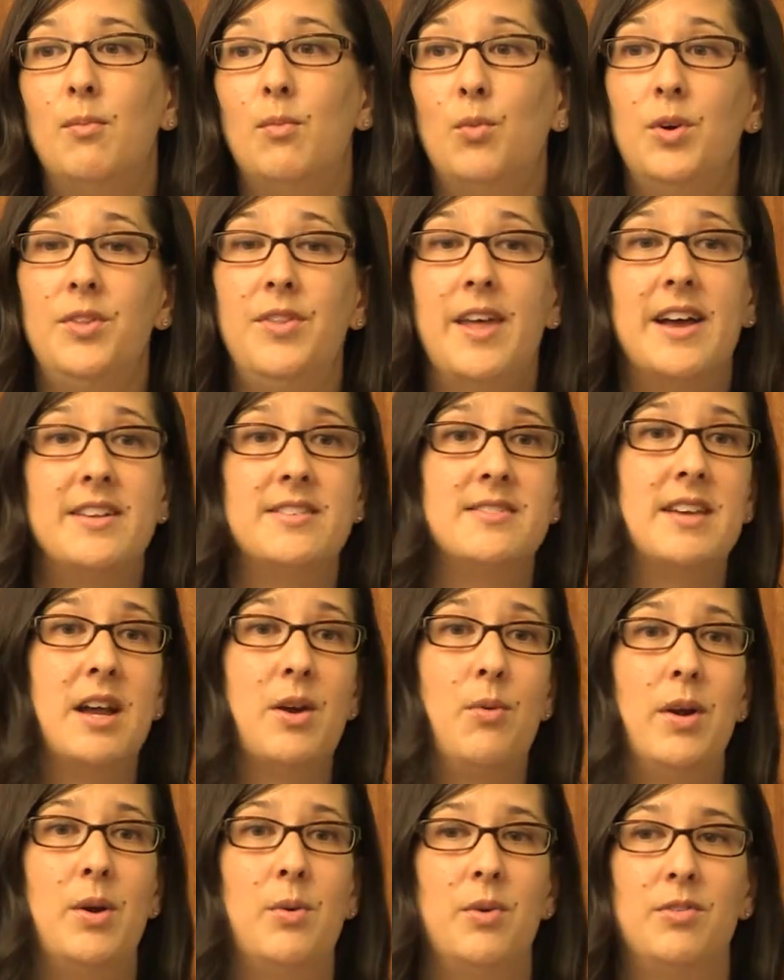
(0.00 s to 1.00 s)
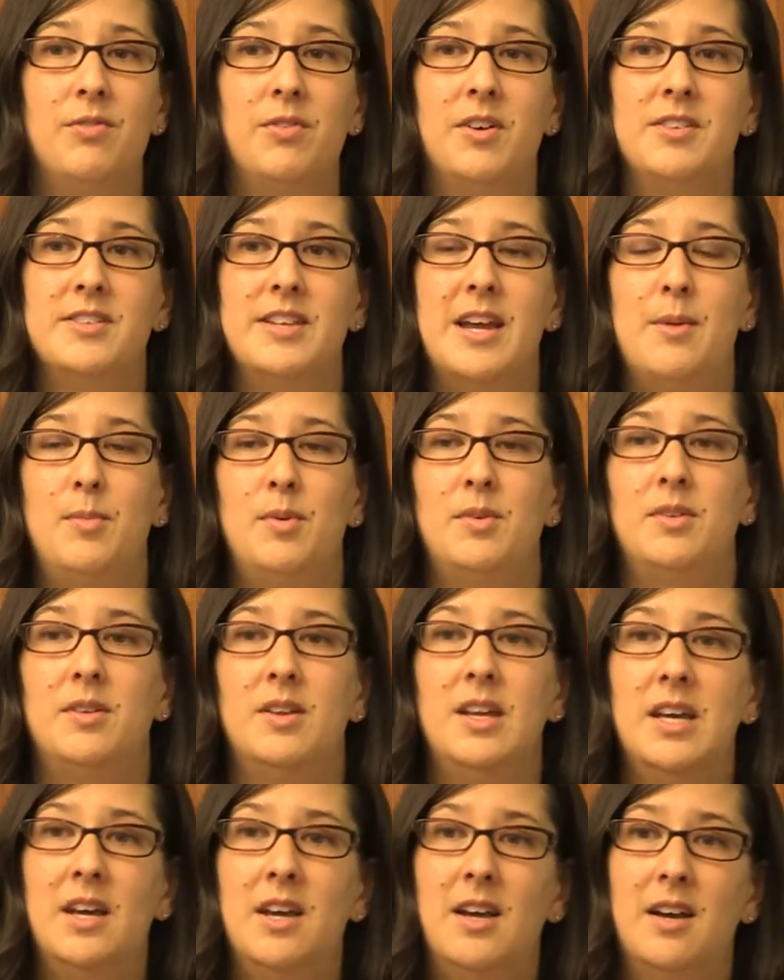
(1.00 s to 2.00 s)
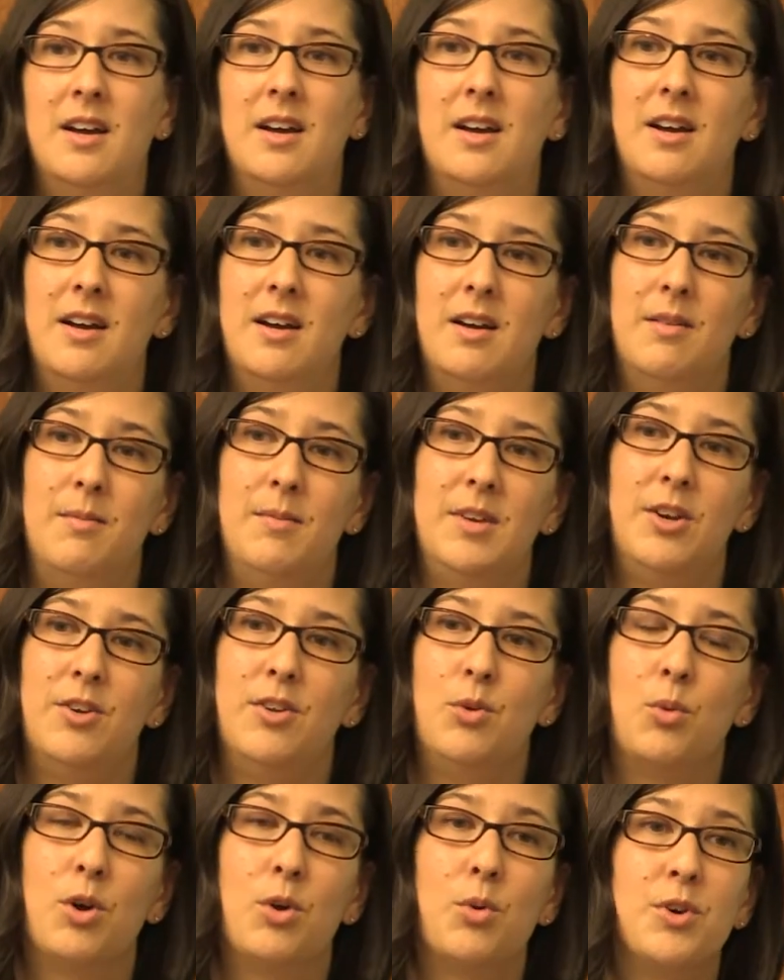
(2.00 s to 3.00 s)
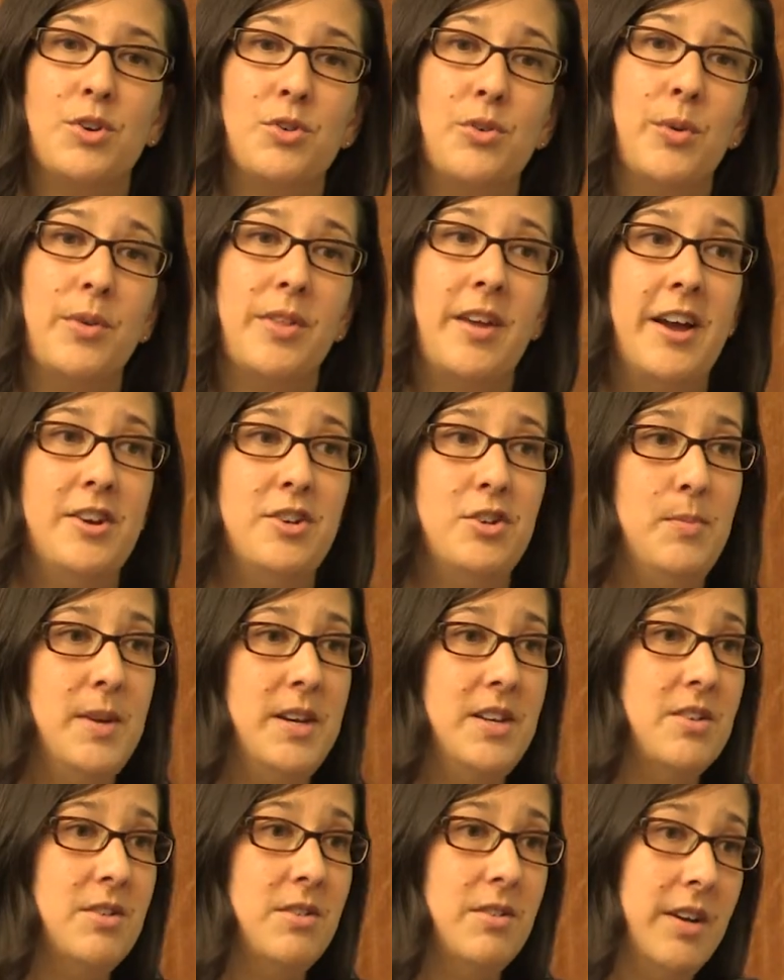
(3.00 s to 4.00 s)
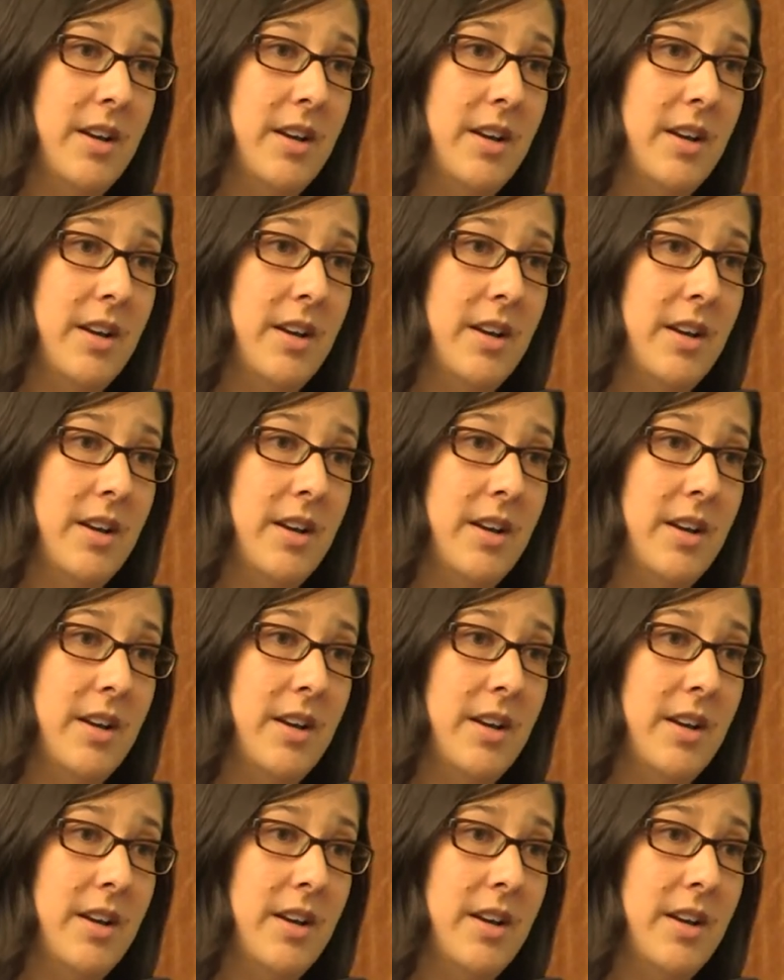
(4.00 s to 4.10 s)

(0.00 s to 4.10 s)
Would that segue with, for example, the work we're doing with I2B2